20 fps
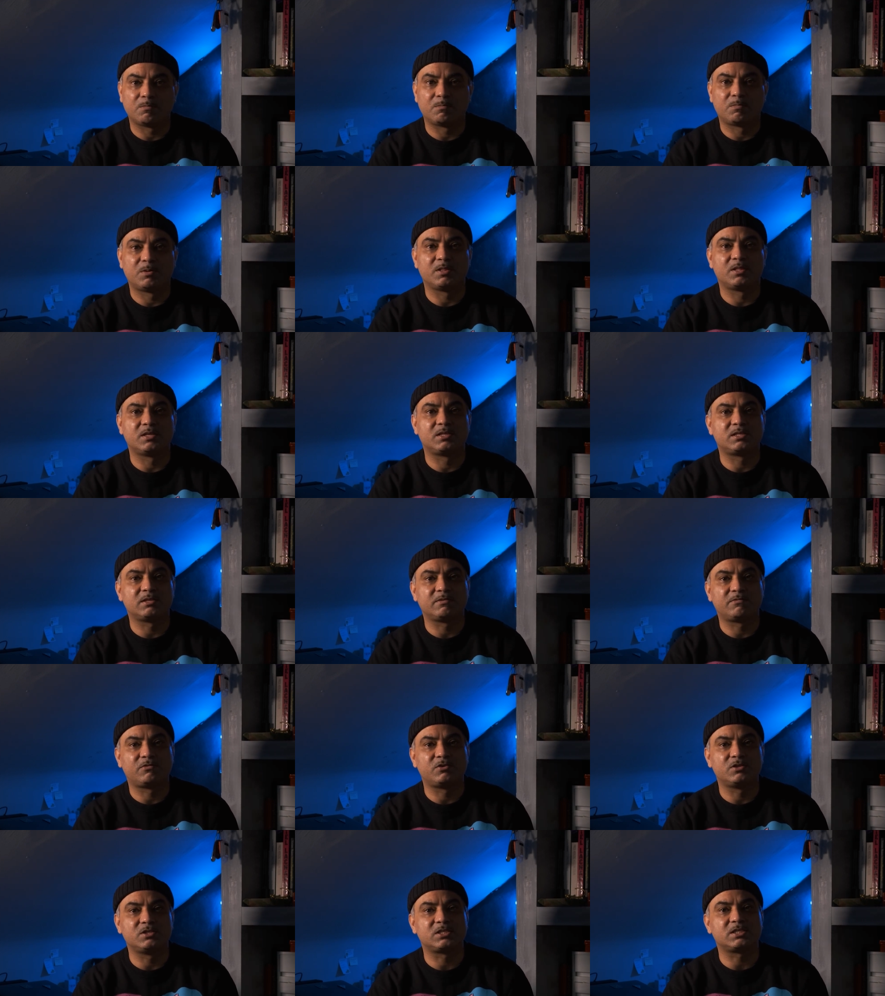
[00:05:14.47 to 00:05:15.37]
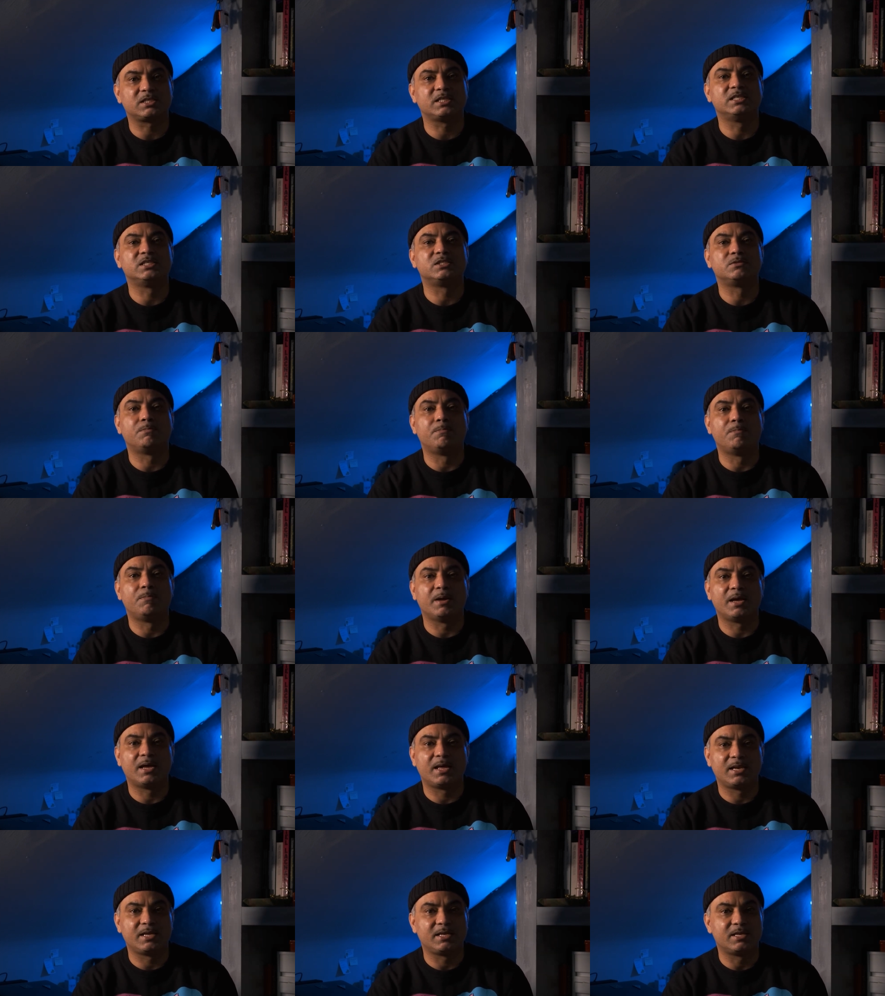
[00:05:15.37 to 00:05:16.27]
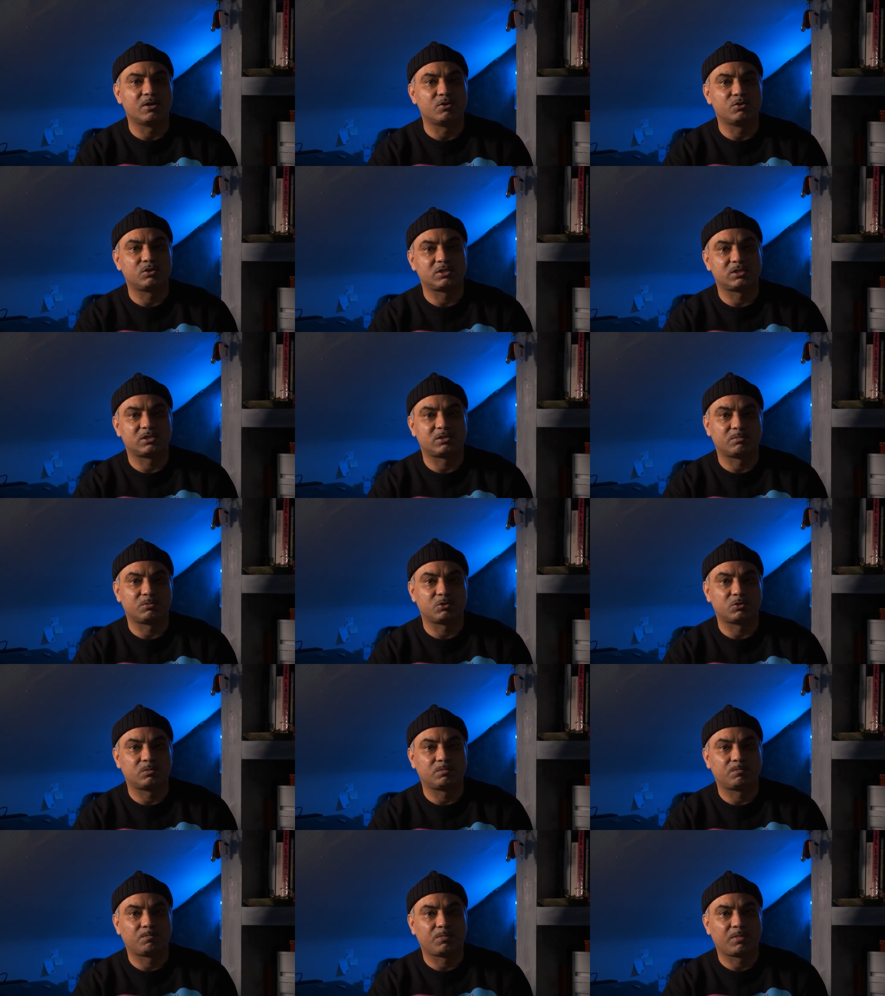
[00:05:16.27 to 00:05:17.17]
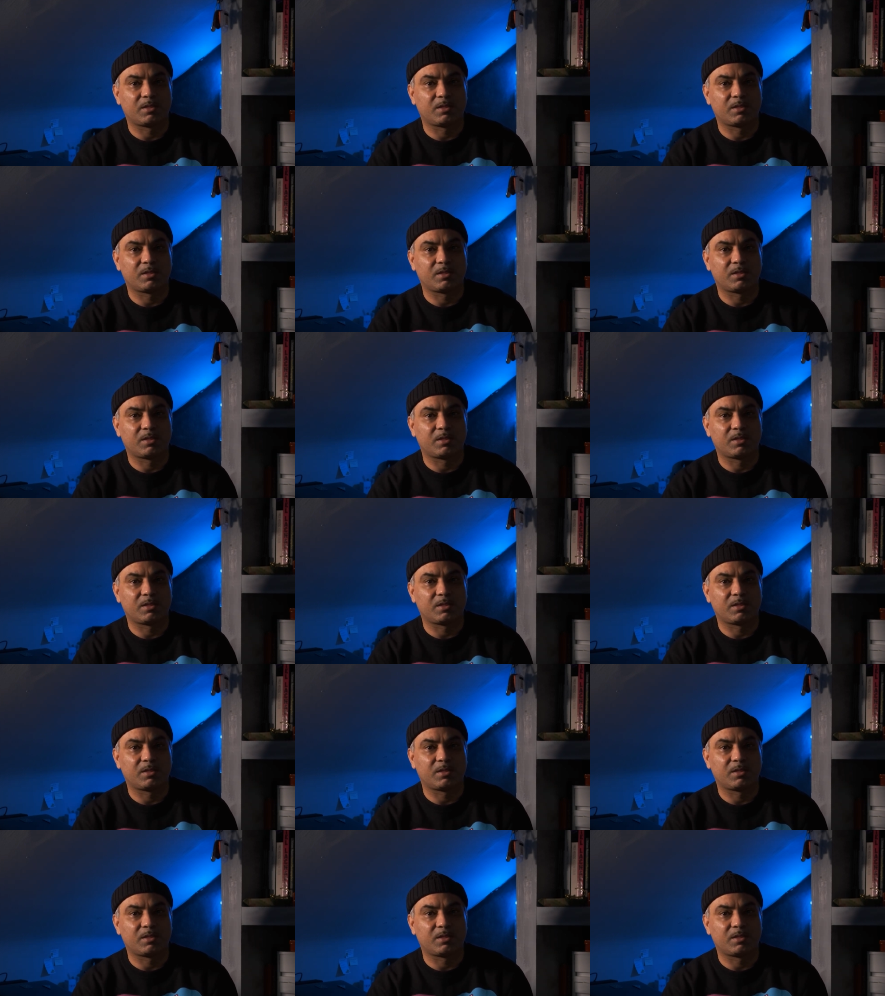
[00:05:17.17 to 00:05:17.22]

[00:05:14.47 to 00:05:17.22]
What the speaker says: but the difference is barely noticeable.